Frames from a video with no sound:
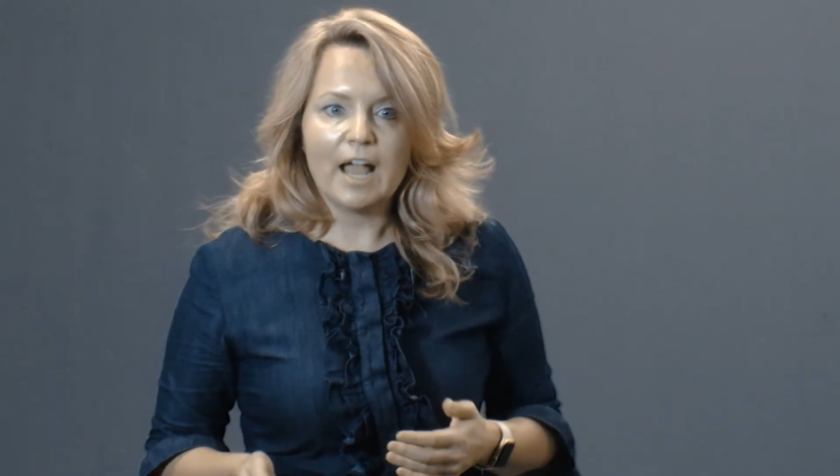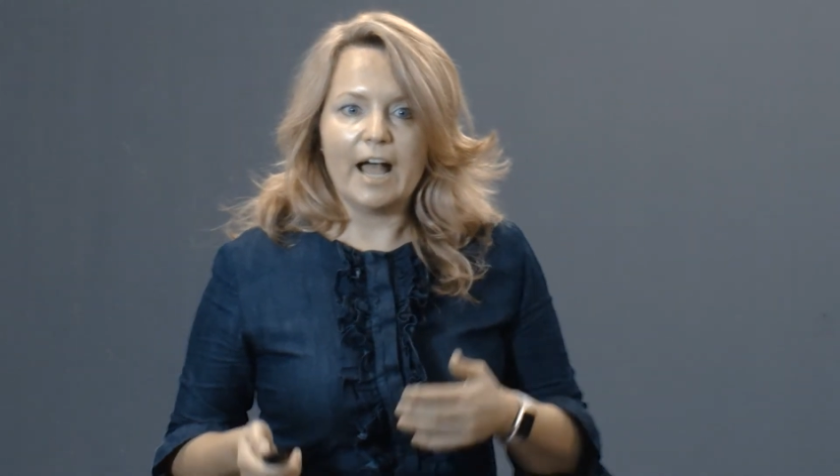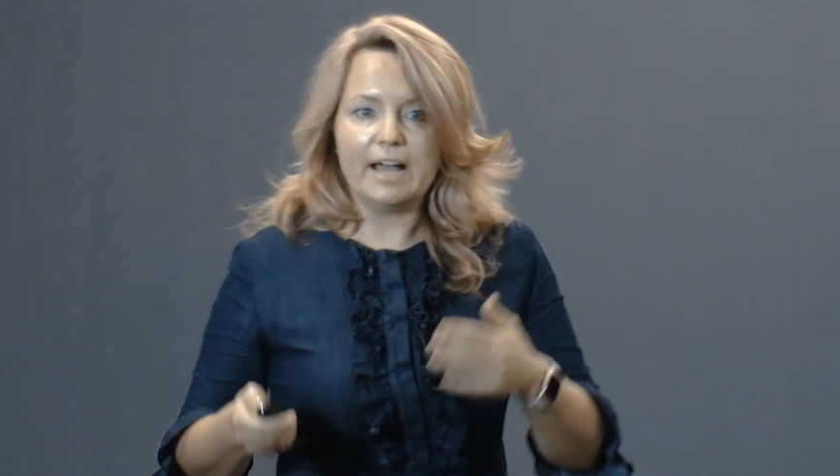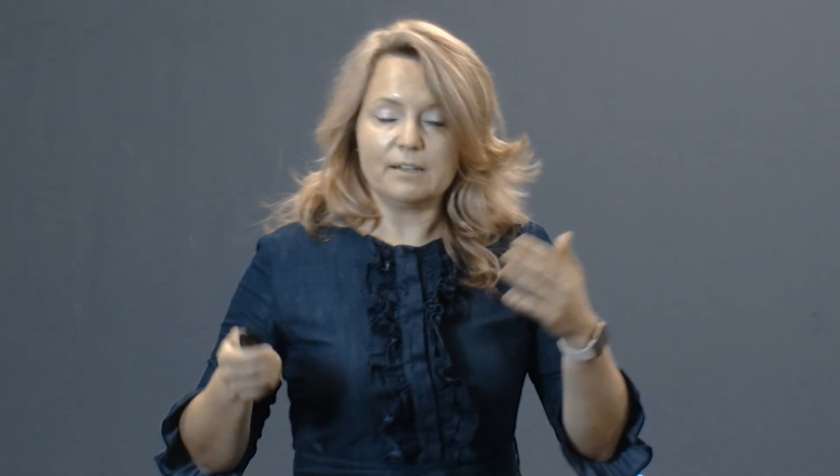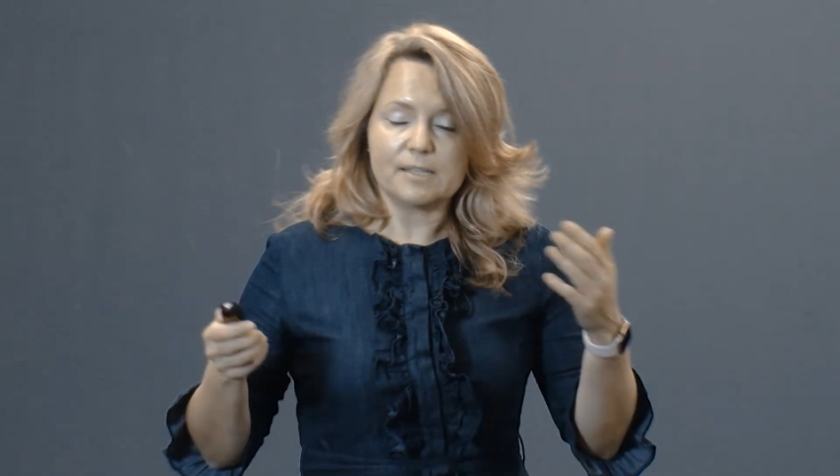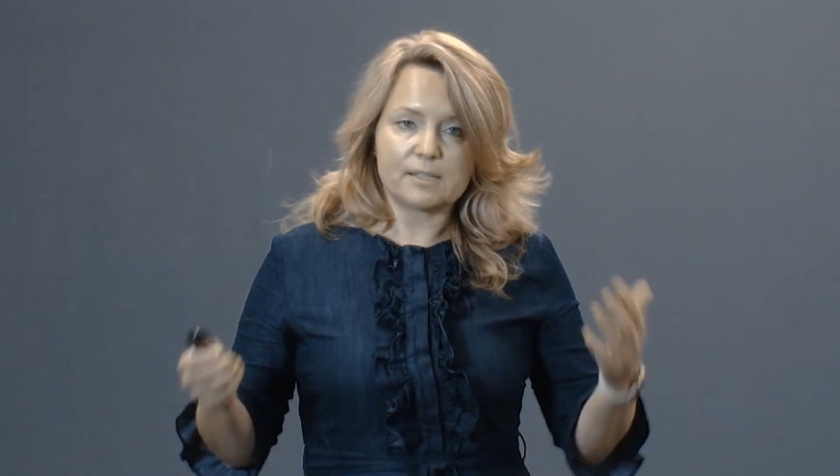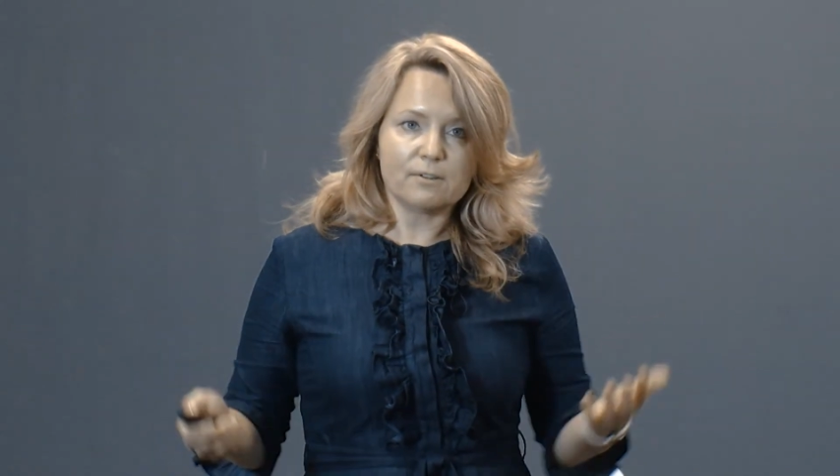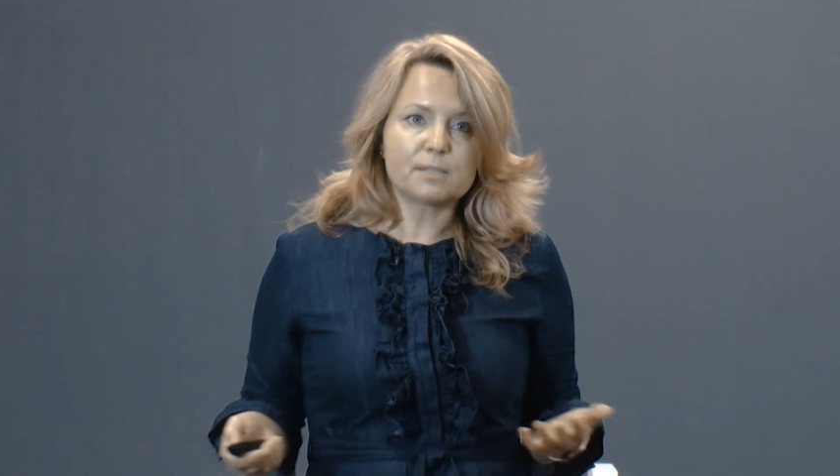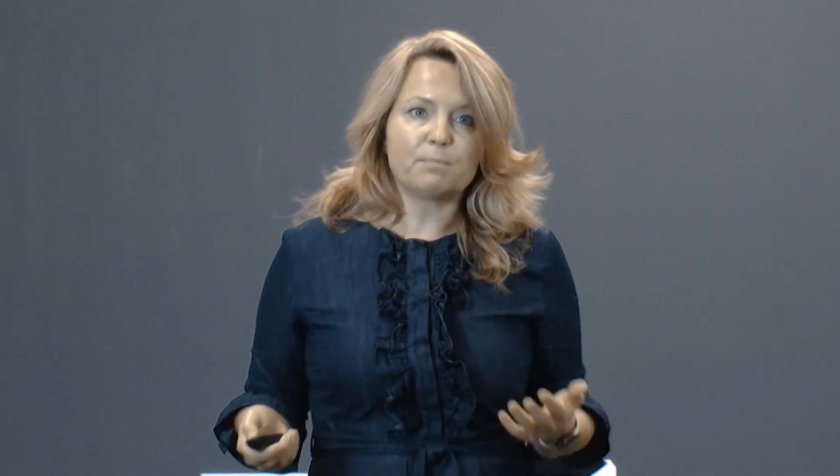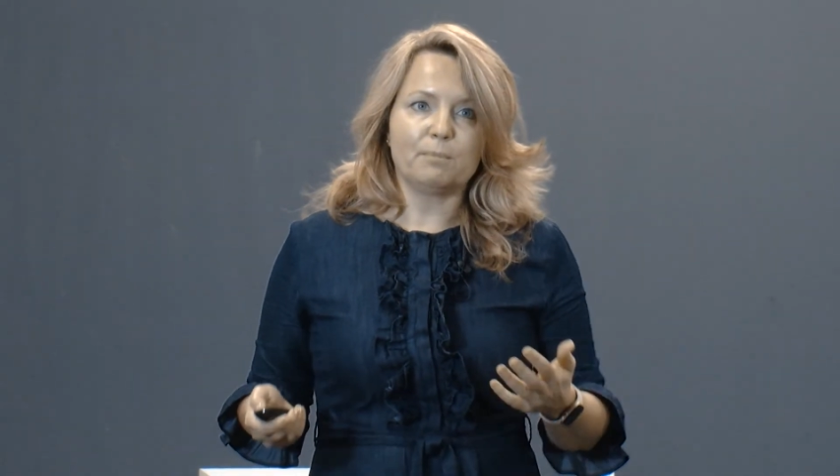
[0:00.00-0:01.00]
And
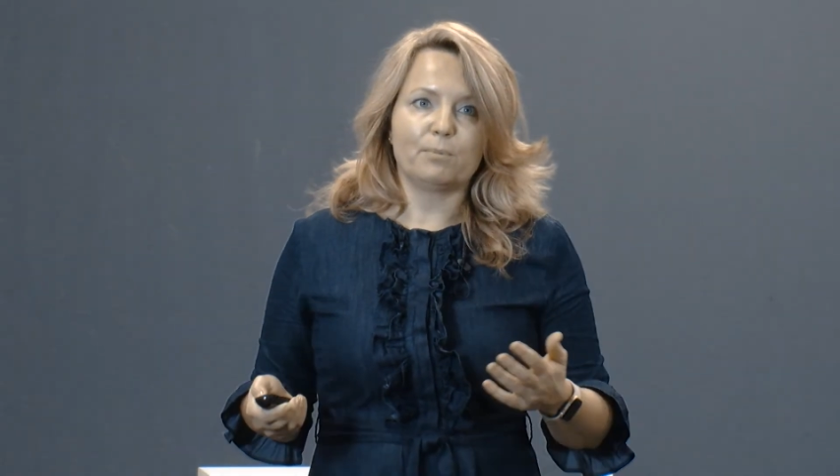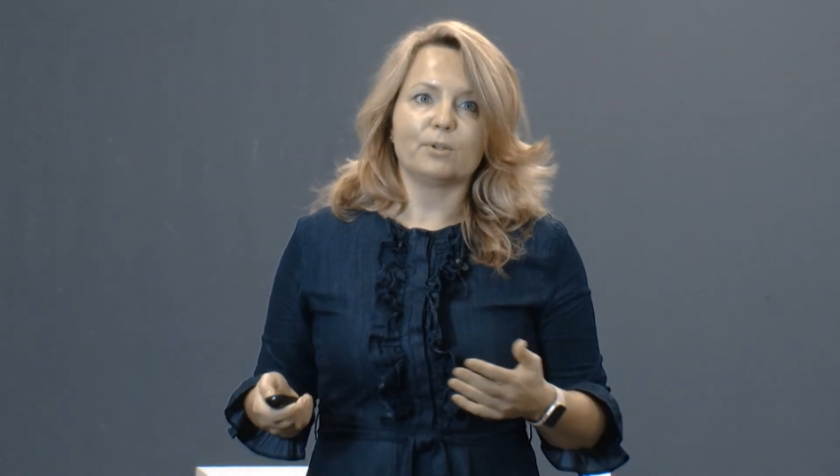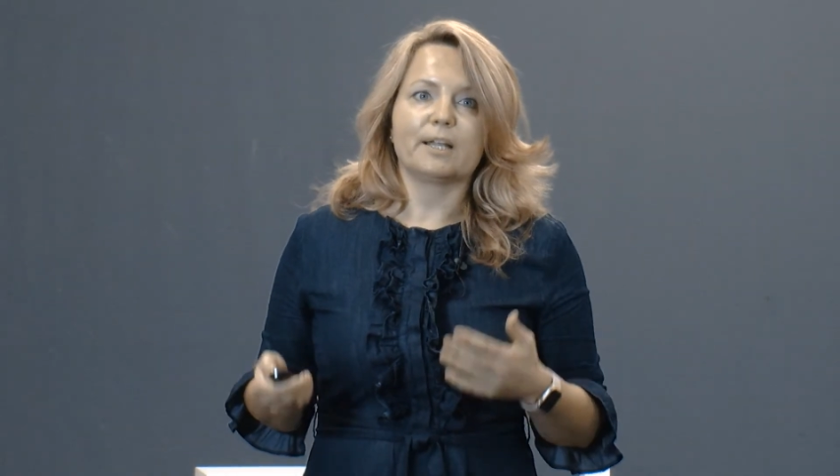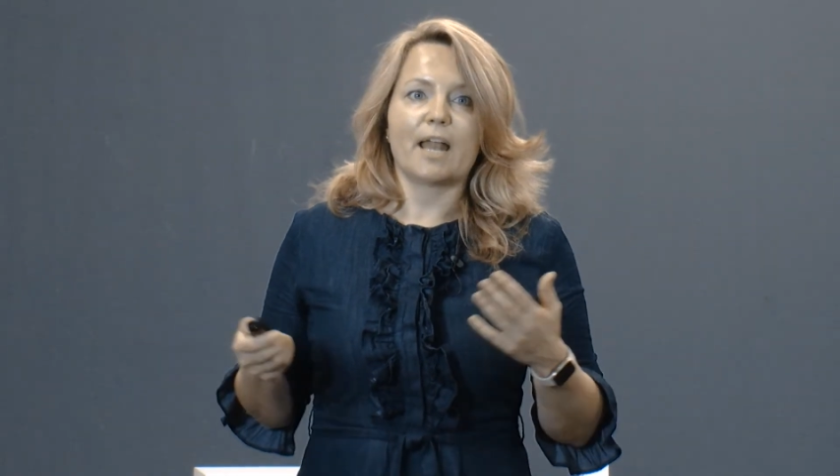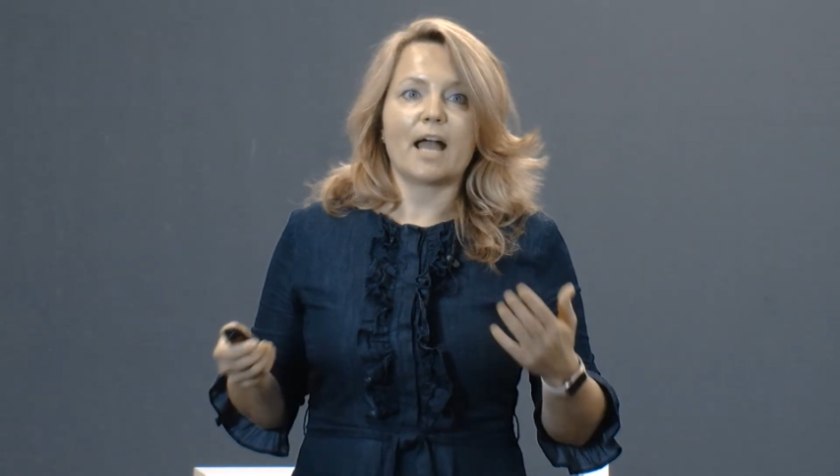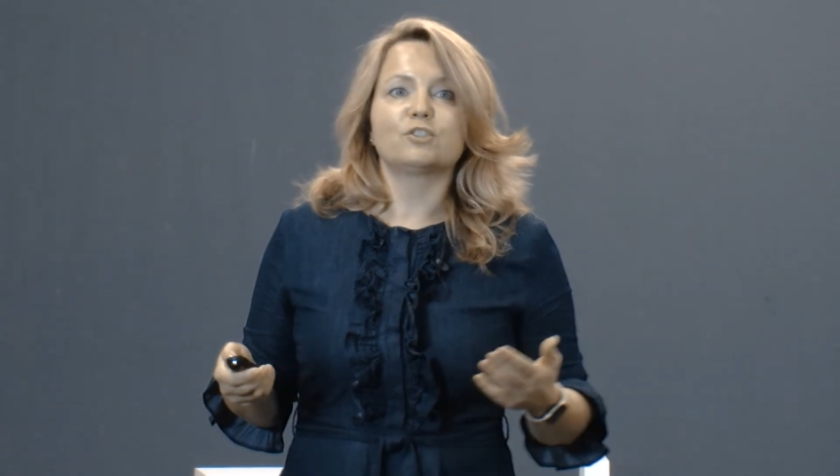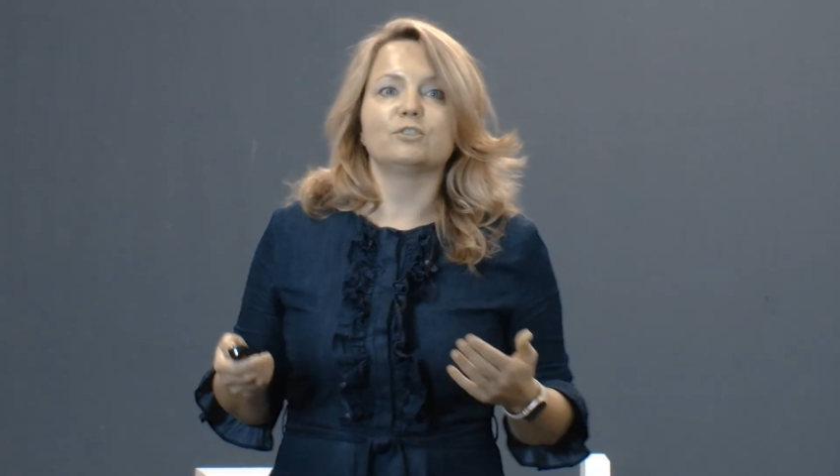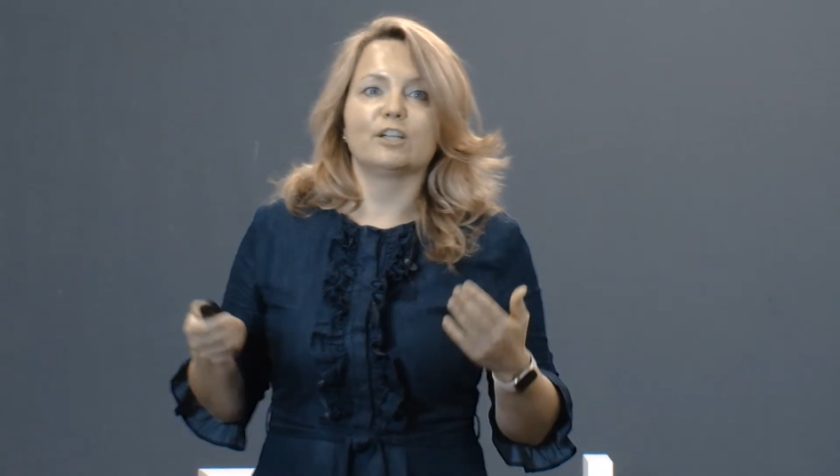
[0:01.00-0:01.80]
salespeople can actually